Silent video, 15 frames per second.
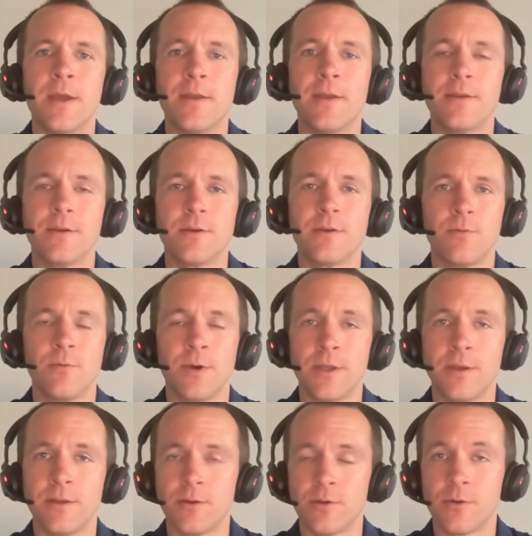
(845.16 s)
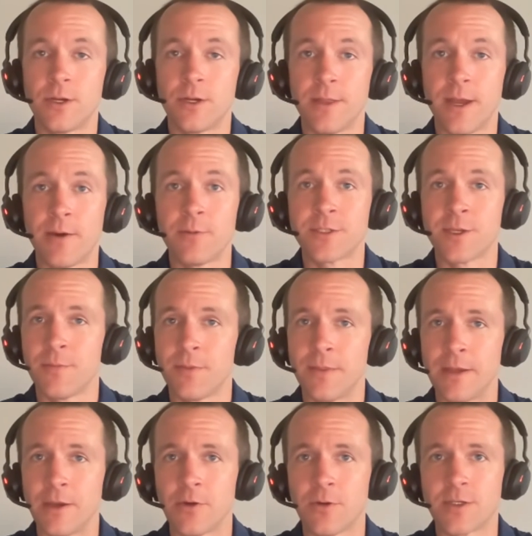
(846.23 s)
and when Kris, that was something
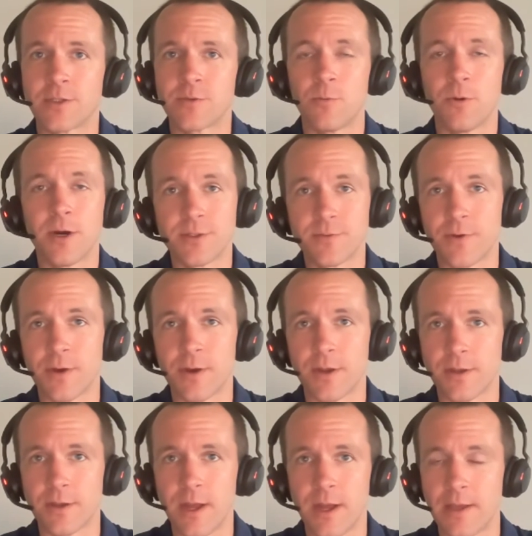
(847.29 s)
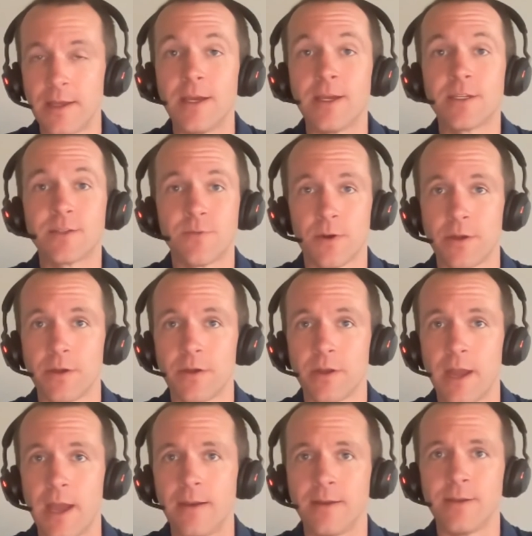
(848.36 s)
that Kris was very good at, he is very
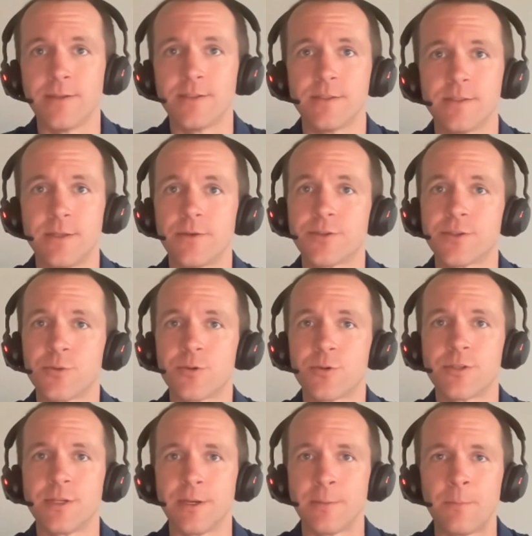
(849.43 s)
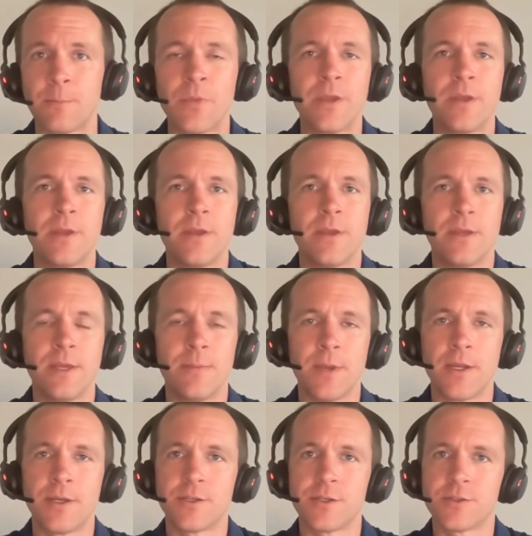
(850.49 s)
good at, is deal sourcing. He
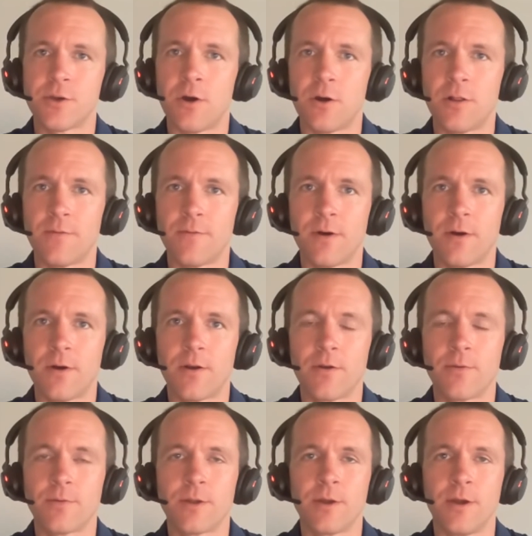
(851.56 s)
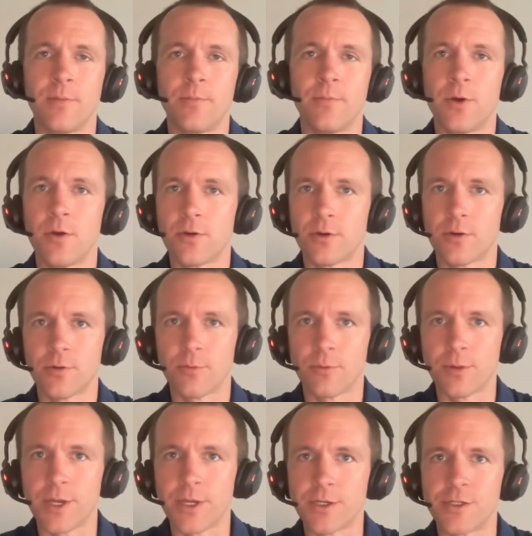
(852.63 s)
manages all of our uh, broker
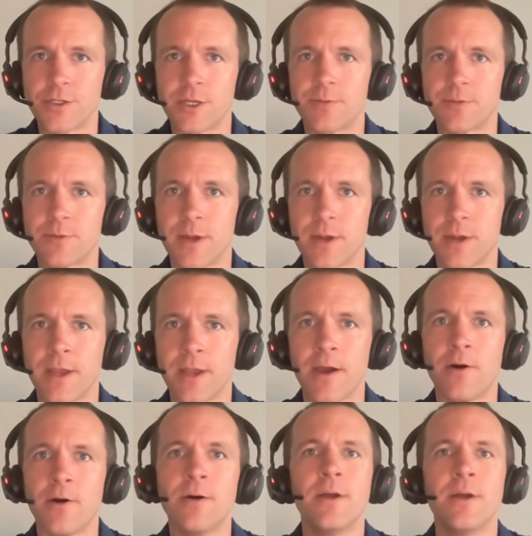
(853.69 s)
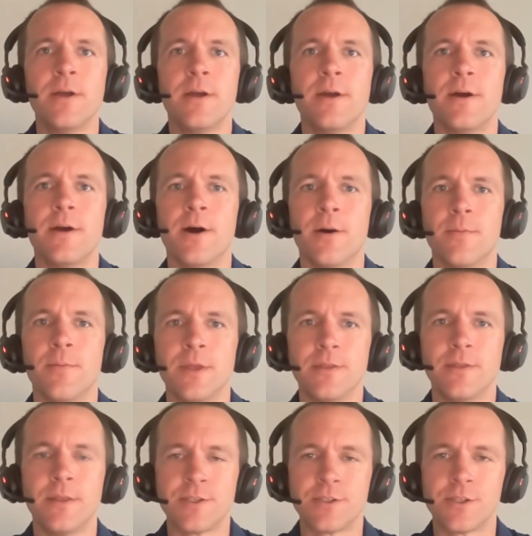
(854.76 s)
relationships right now. Um,
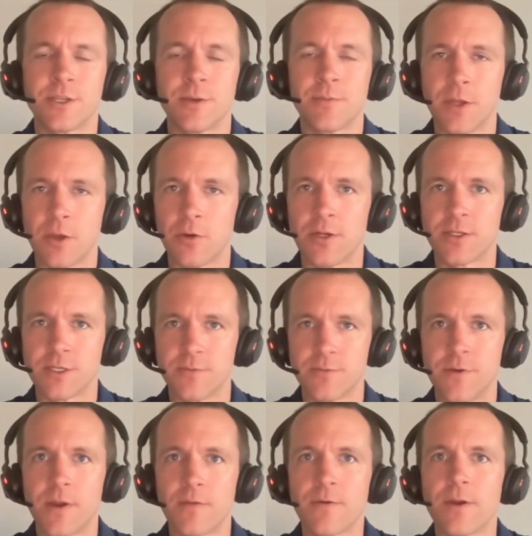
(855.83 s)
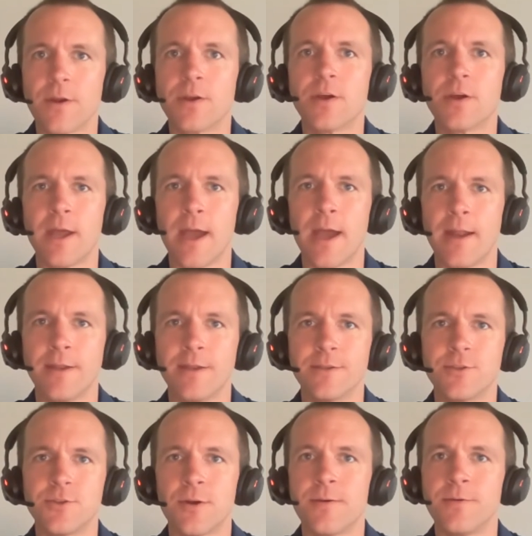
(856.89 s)
that's just something Kris is very, very good at,
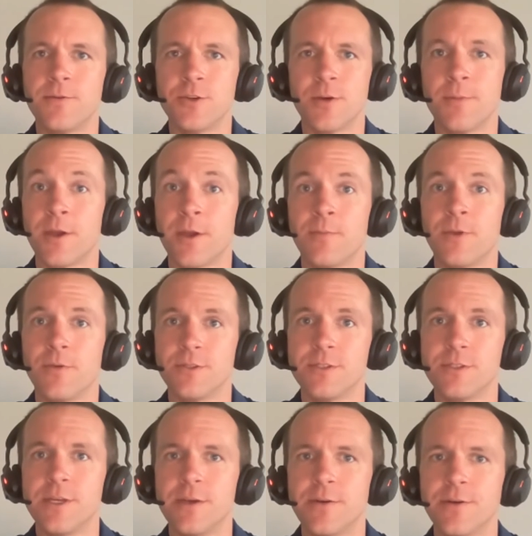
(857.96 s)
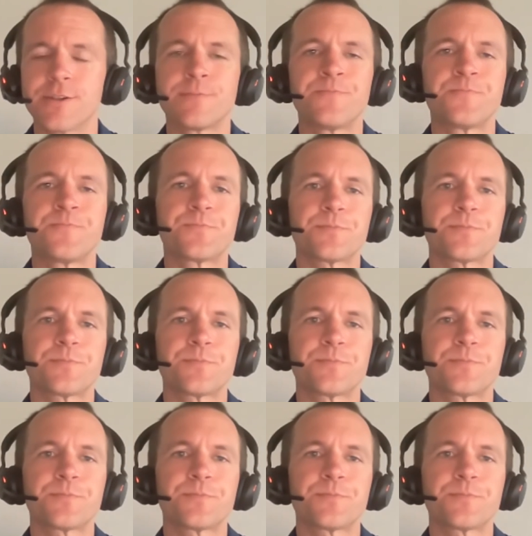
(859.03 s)
is dr- drumming up those deals.